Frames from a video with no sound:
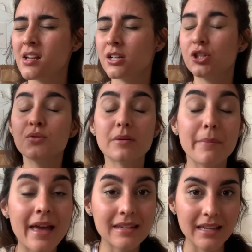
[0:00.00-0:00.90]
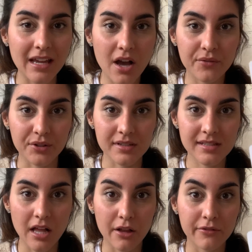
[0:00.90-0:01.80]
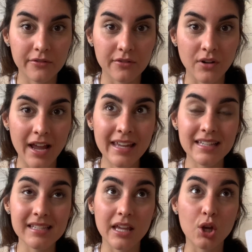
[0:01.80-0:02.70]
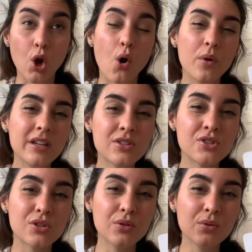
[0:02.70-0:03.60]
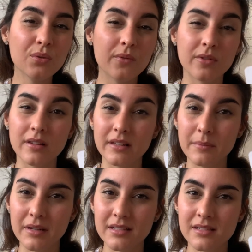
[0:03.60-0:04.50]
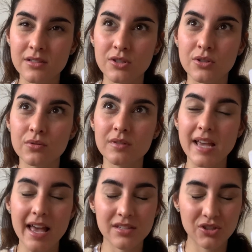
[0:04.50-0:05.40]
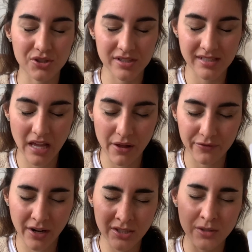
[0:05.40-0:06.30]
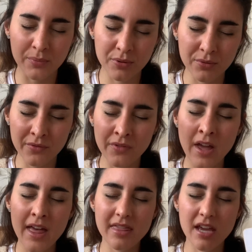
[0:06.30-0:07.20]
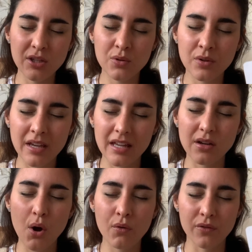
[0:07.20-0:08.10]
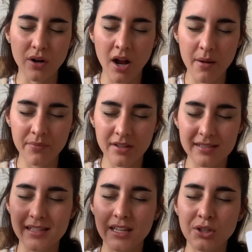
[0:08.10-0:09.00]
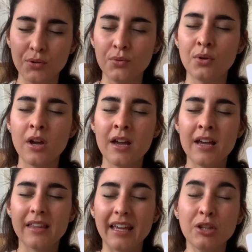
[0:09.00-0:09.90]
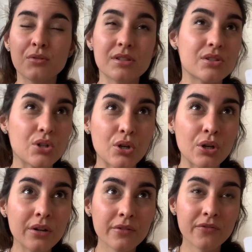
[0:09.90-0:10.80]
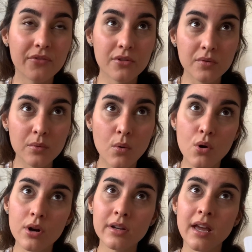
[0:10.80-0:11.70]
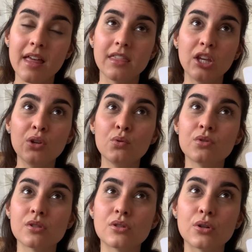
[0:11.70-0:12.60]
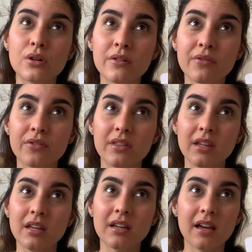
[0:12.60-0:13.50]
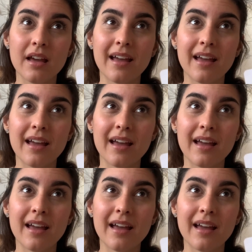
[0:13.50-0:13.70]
too demanding of yourself, right? It's like going to the limits to test yourself, right? To prove that you can overcome this, that you deserve the reward, that you deserve the